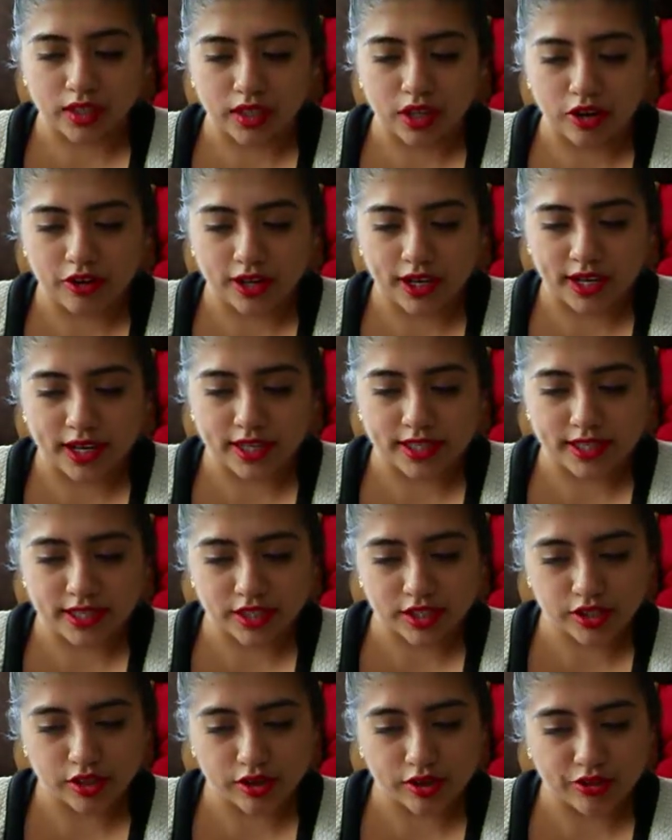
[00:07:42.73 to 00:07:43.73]
Okay,
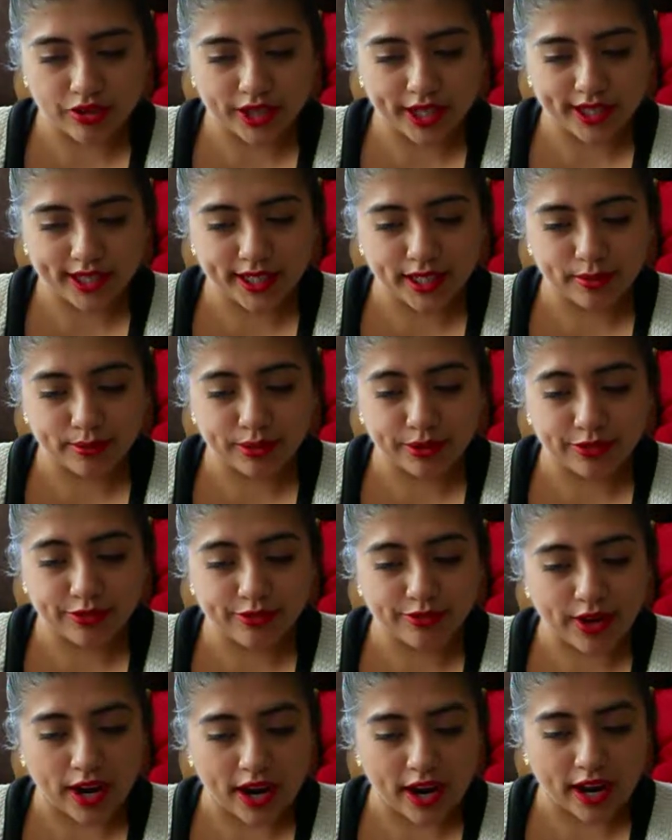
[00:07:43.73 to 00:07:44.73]
so then number
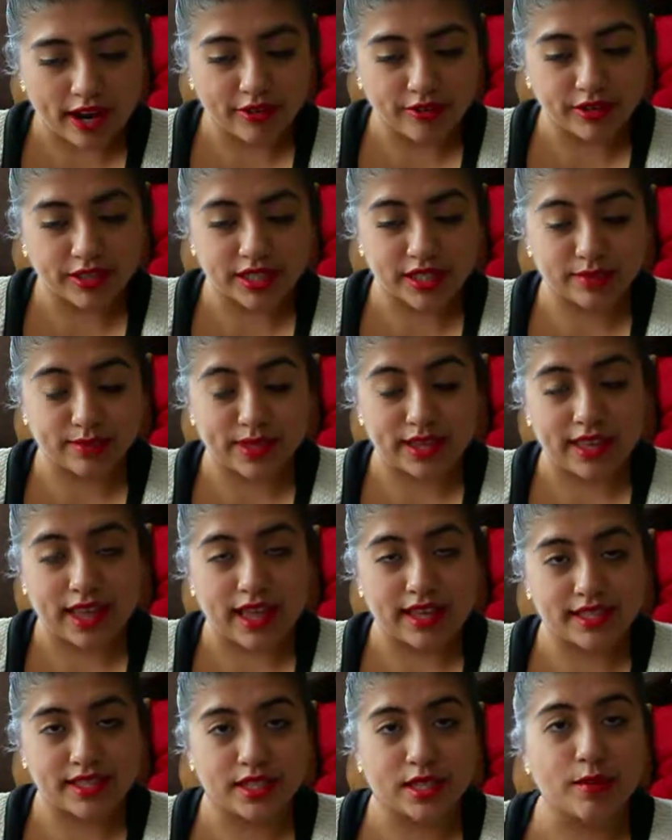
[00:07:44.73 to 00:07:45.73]
5, which is my
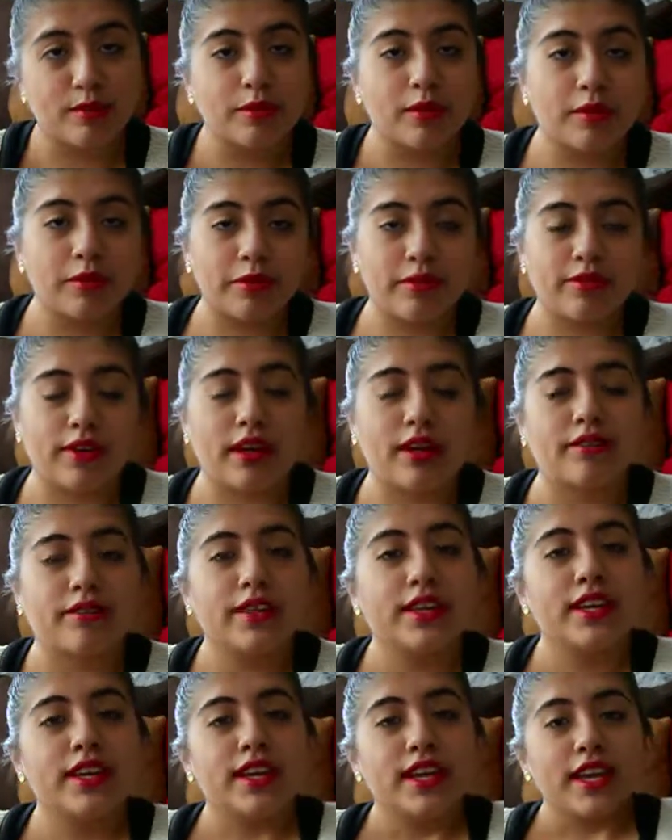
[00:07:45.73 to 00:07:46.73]
last tip, number 5
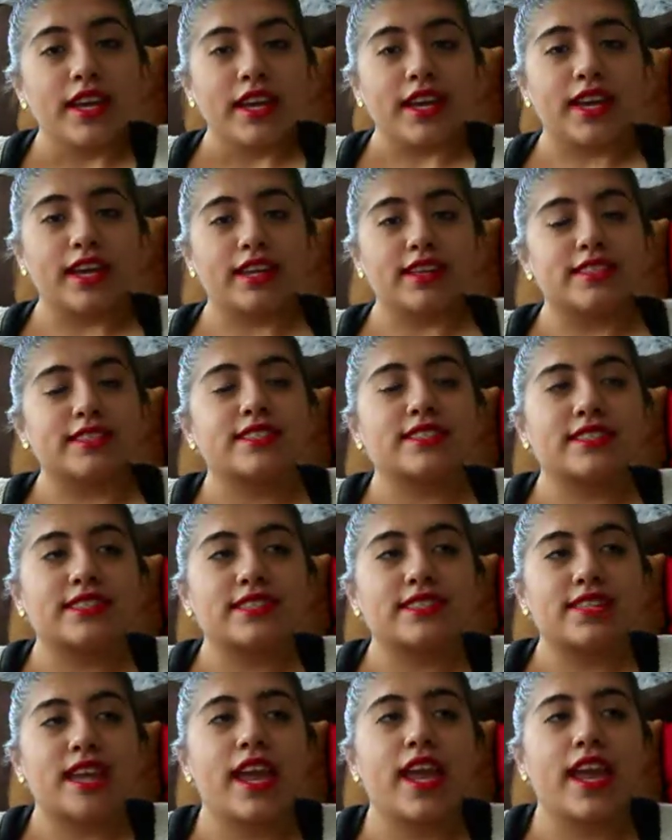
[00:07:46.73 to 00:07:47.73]
is
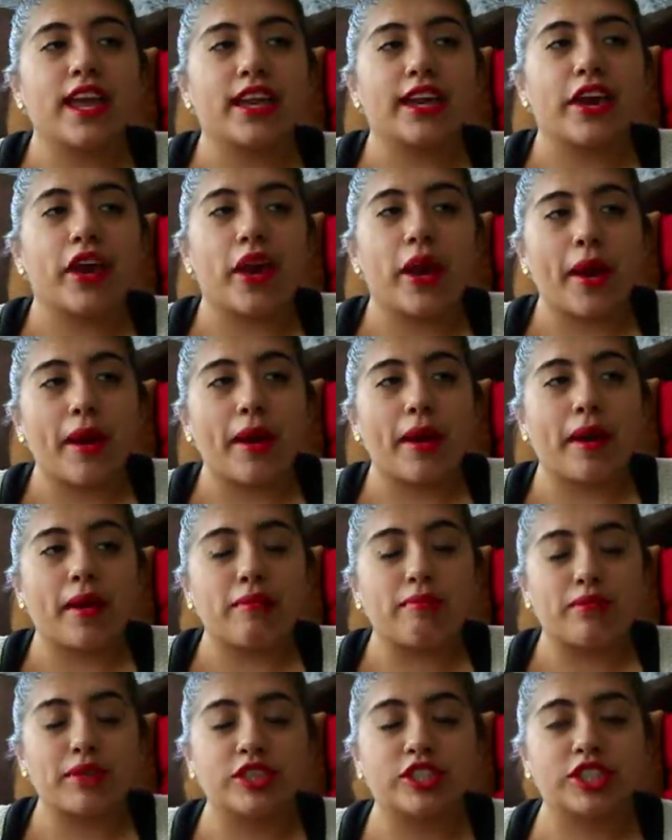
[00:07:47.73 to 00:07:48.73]
take a
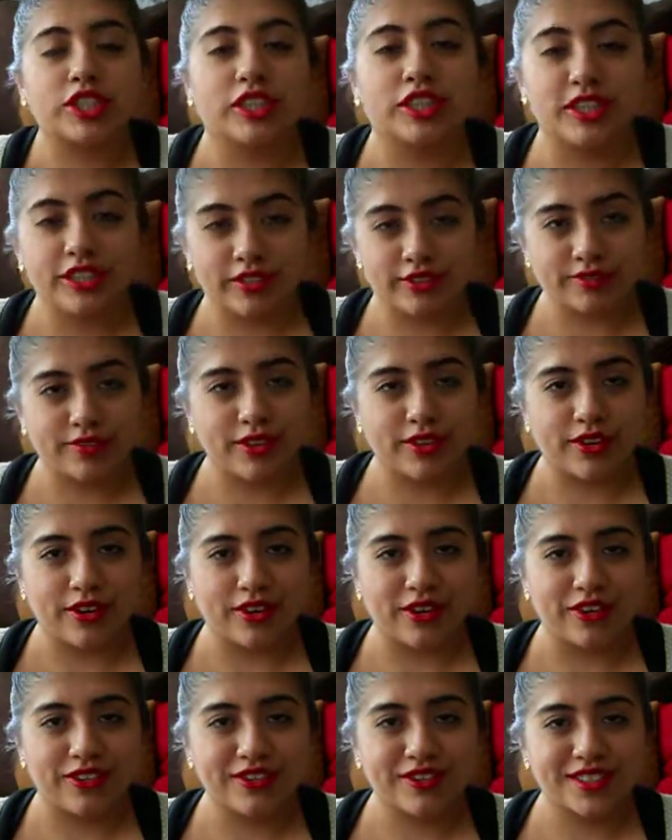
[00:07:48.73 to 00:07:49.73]
bajillion
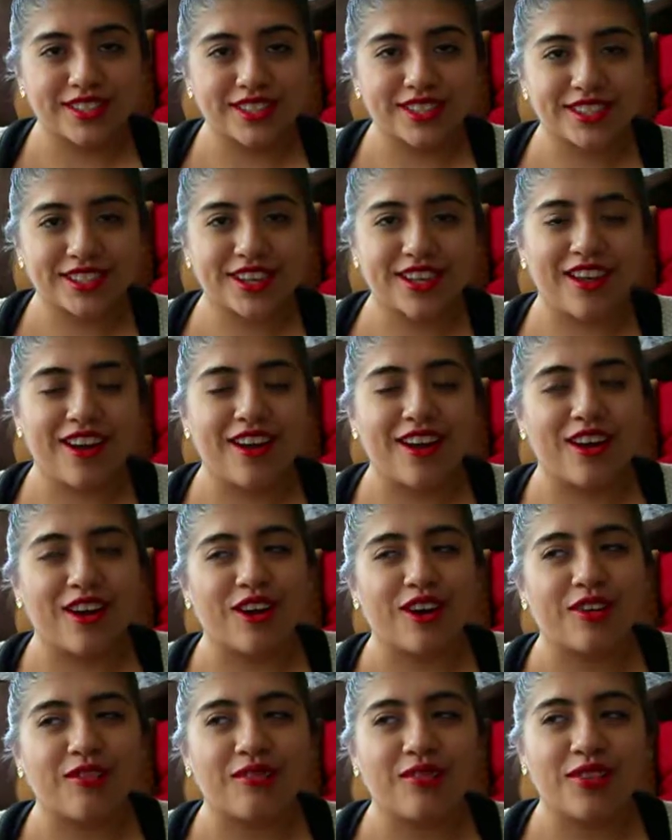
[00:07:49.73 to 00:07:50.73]
photos
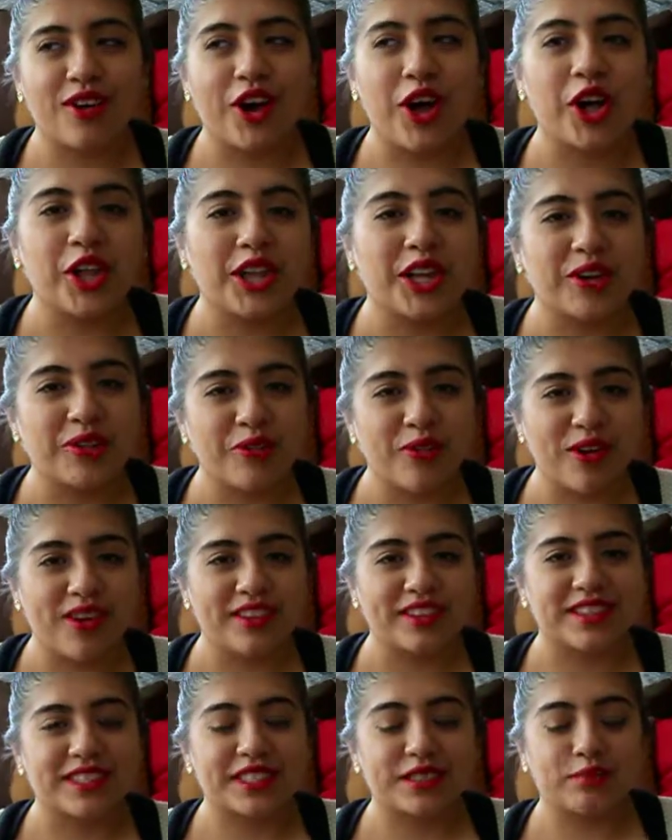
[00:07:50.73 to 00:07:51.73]
all at
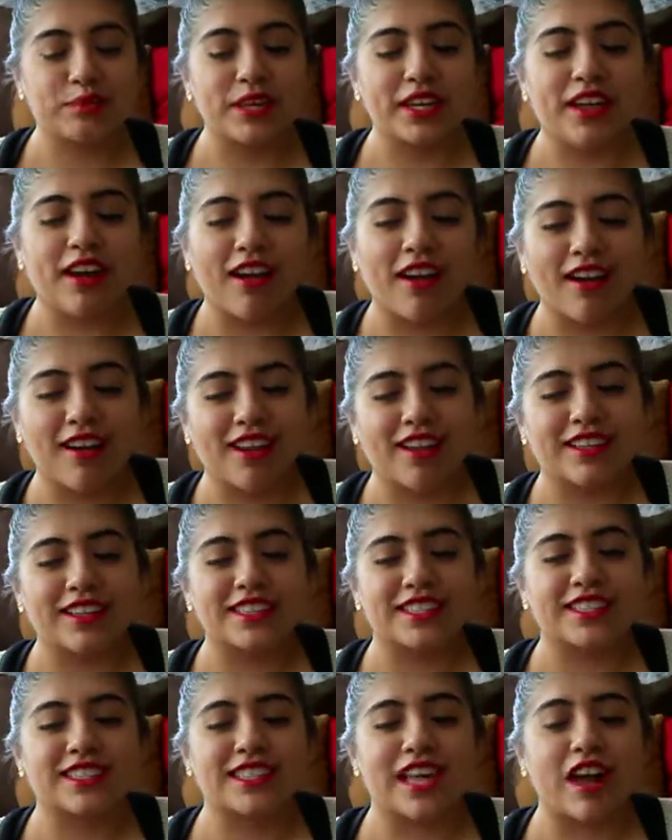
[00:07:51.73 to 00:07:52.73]
once,
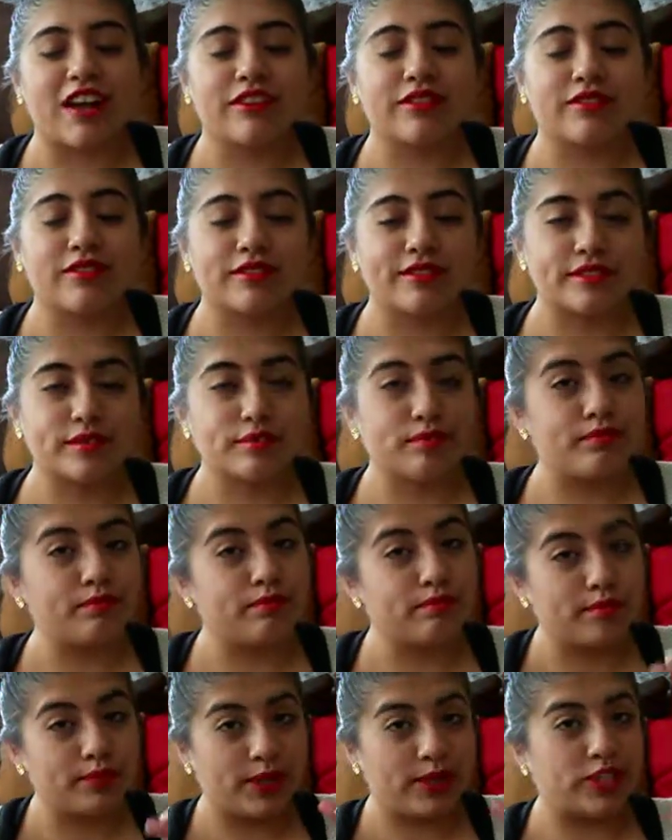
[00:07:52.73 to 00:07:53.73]
because out of those
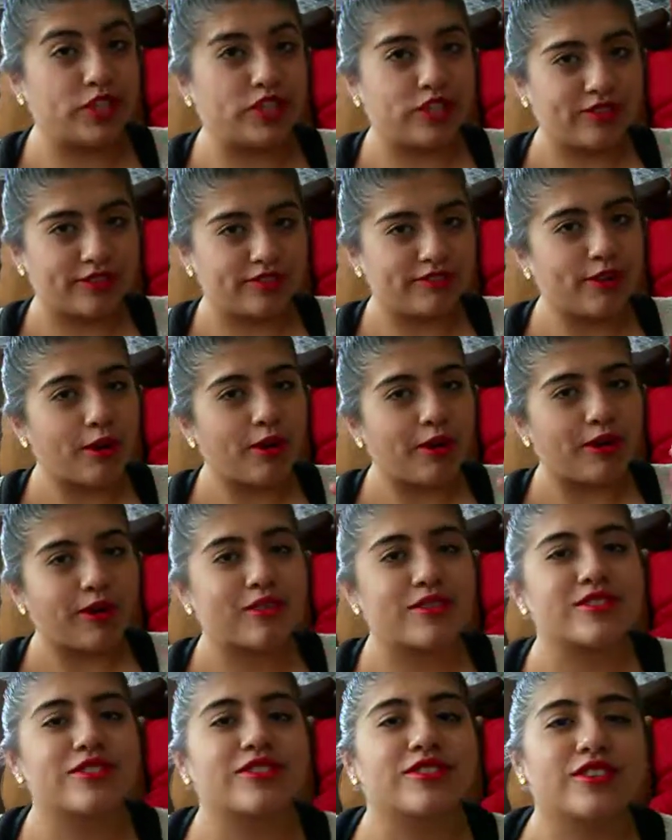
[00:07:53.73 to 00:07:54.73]
bajillion
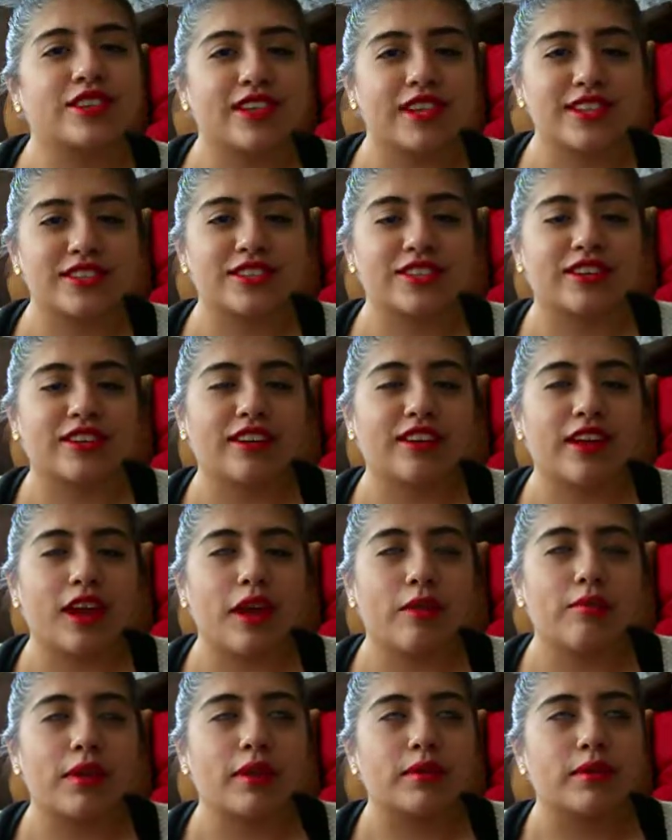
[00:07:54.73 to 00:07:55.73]
photos, you guys are gonna
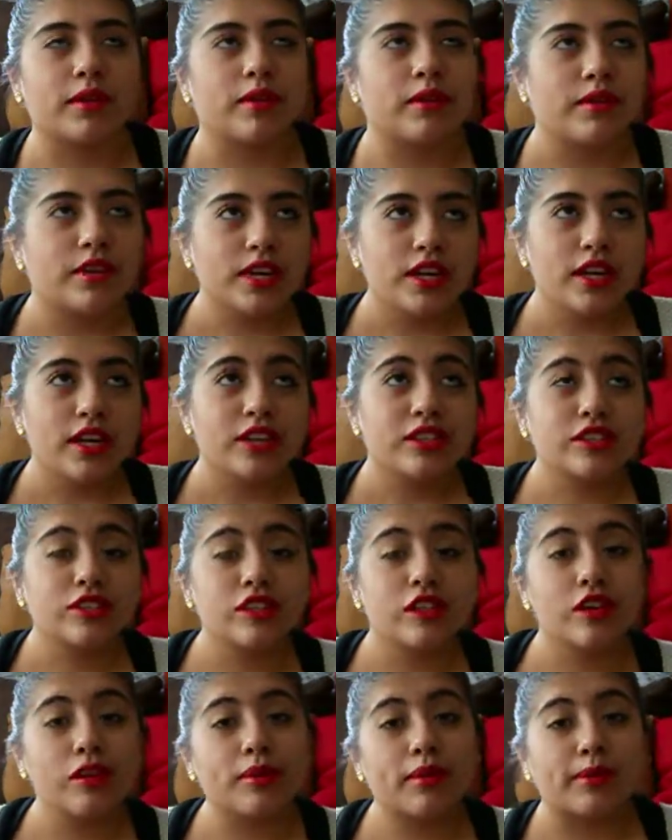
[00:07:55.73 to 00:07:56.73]
get maybe
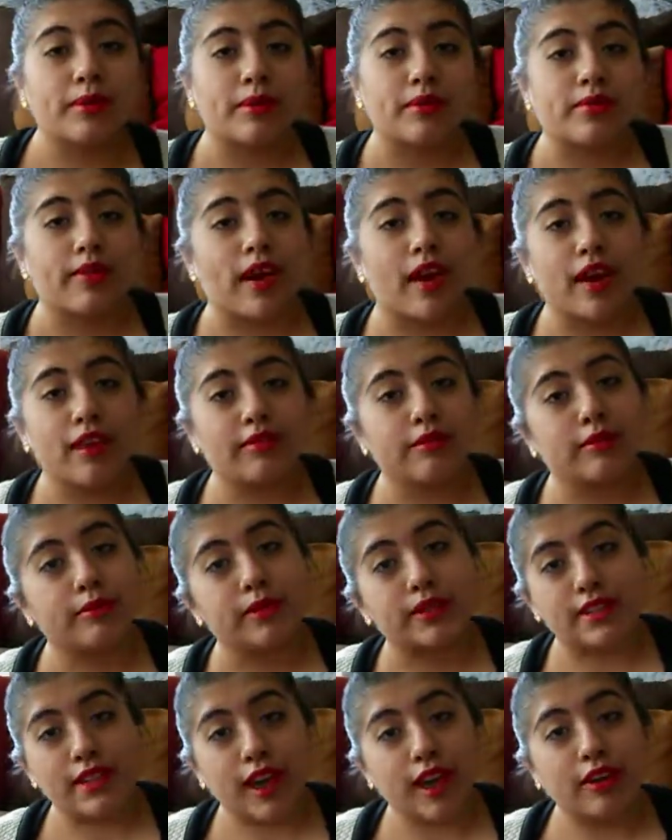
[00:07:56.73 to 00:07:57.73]
2, maybe 5,
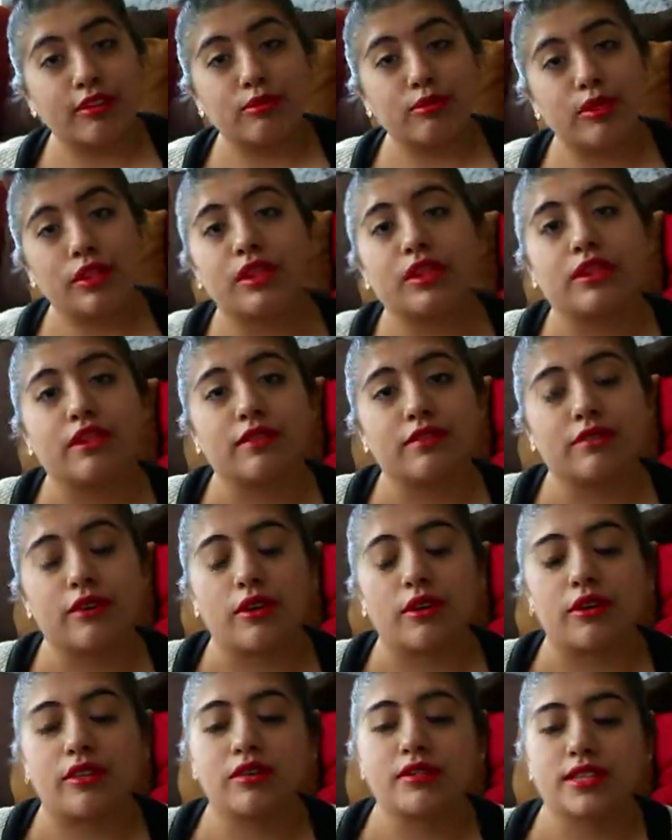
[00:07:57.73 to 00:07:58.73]
maybe 10 really good
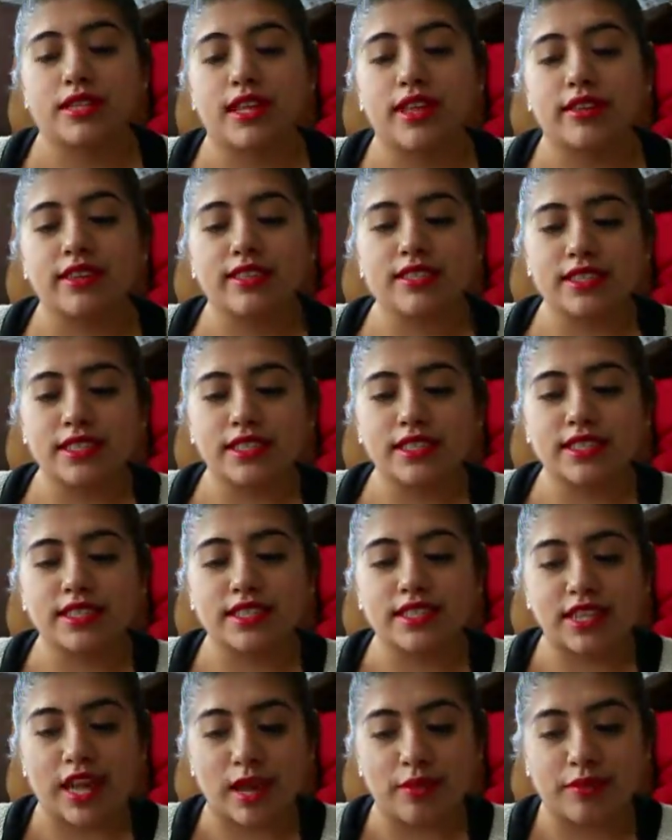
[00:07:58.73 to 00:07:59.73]
photos. Now this is the
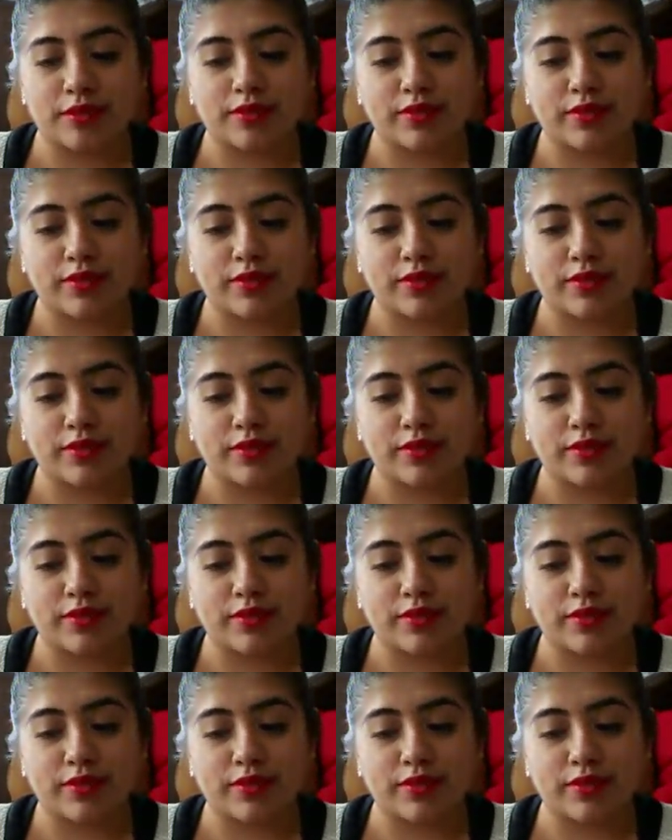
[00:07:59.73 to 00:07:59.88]
type of